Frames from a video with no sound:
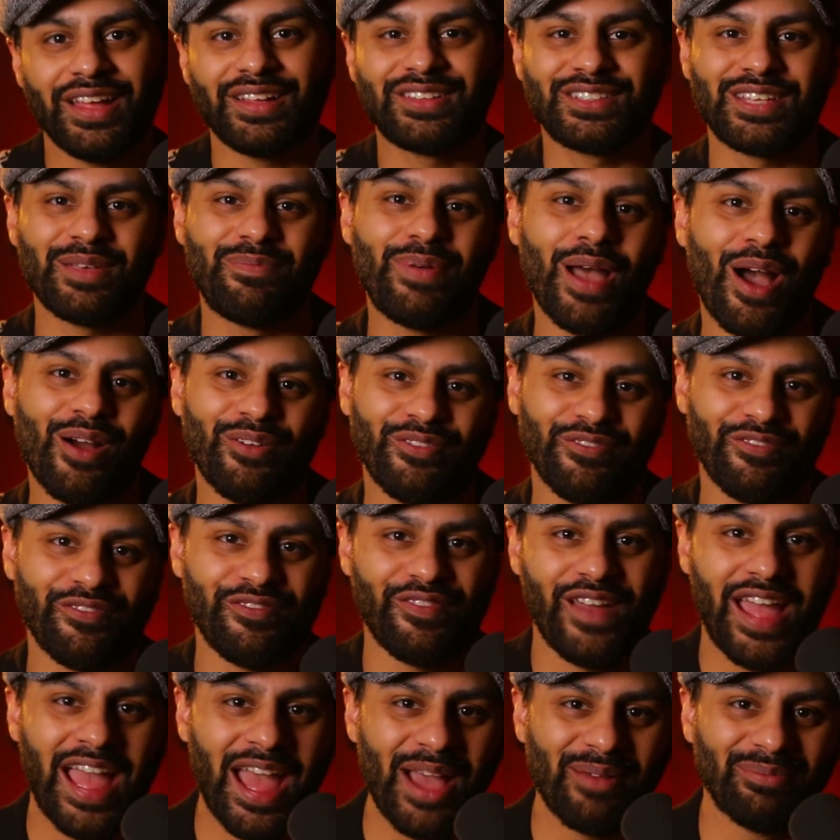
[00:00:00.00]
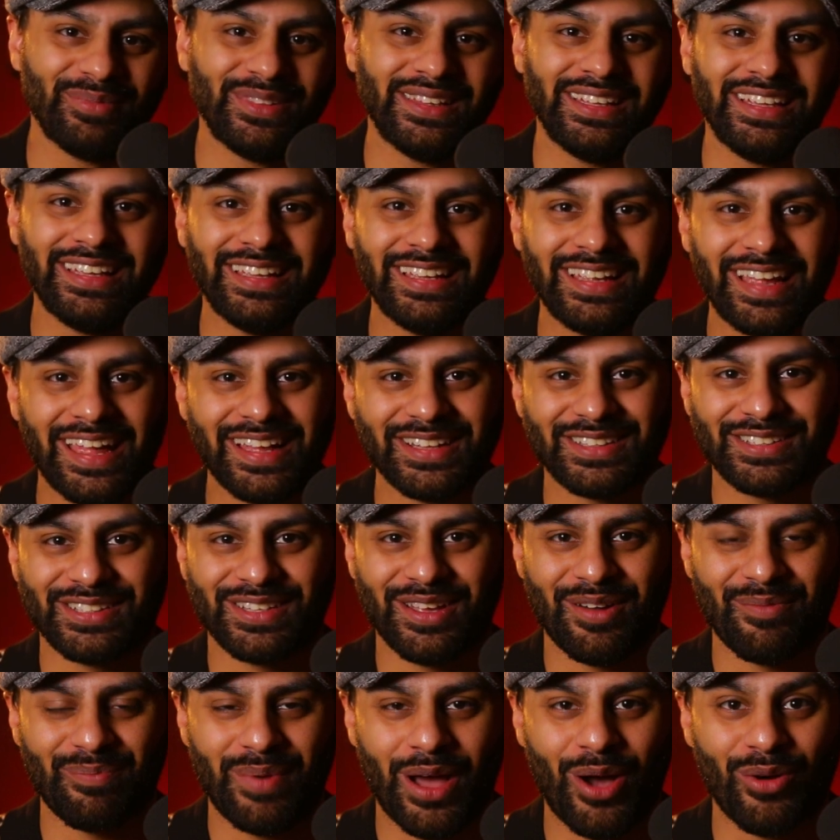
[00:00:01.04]
It's about family. It's
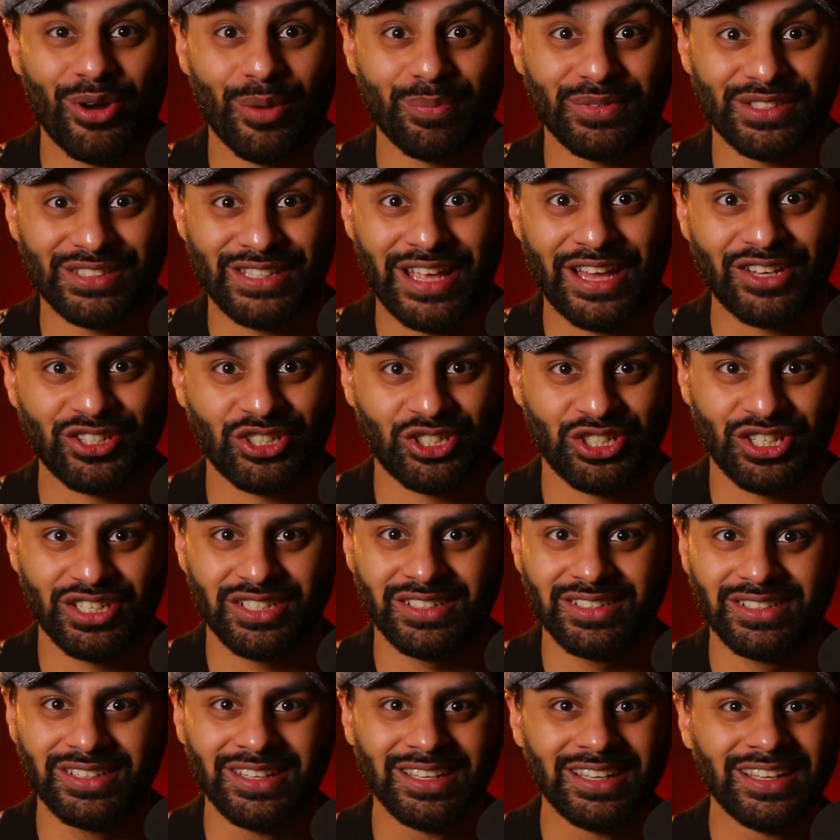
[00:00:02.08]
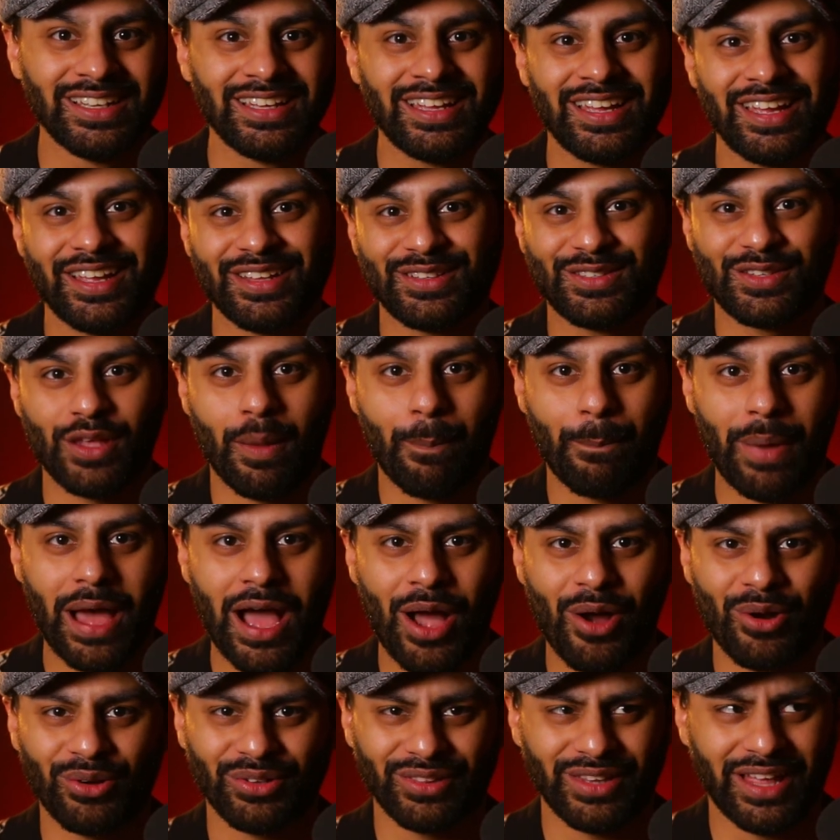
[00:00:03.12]
about obsession. It's
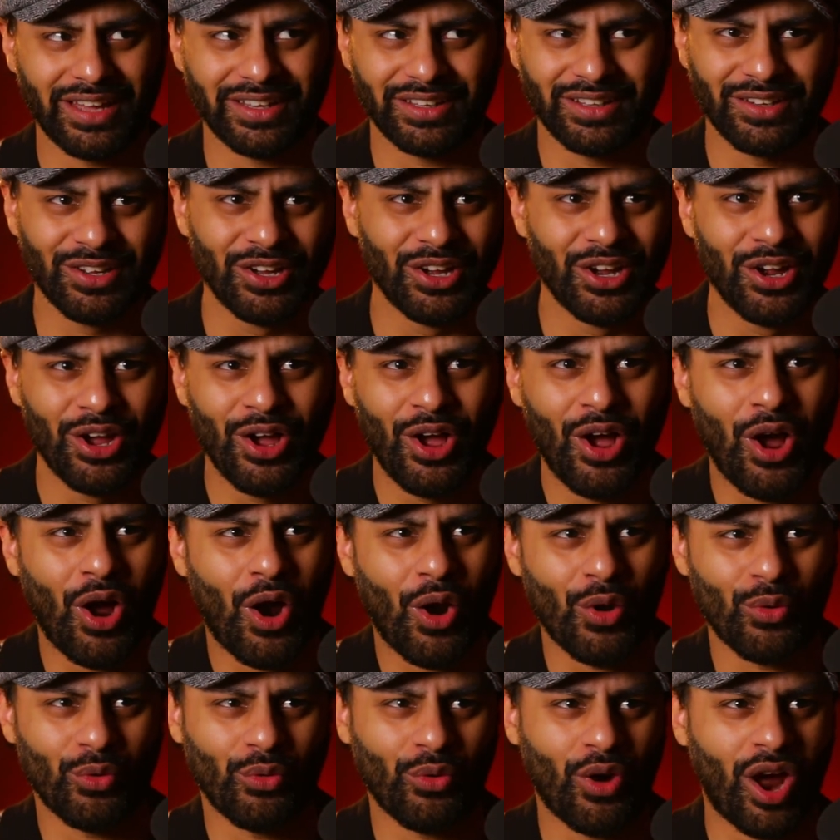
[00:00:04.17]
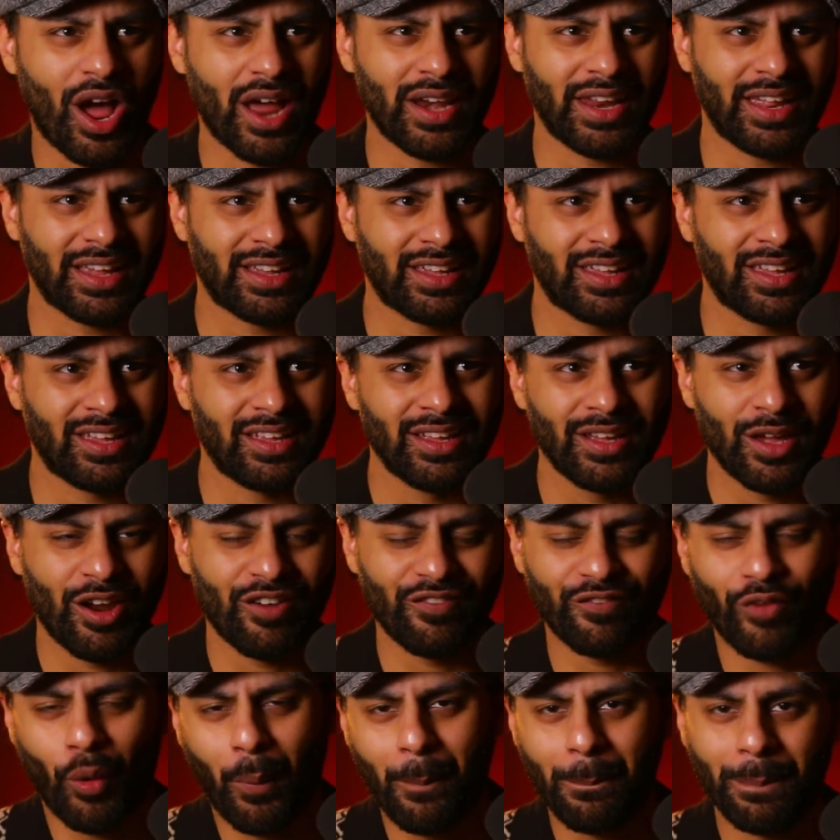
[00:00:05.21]
about like erotic,
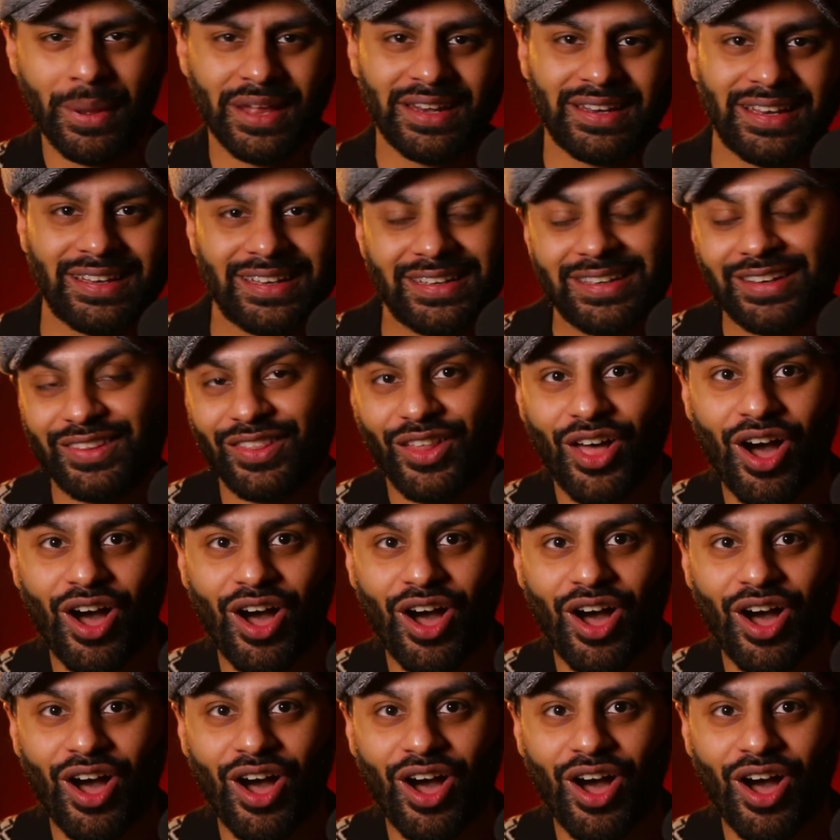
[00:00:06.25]
forbidden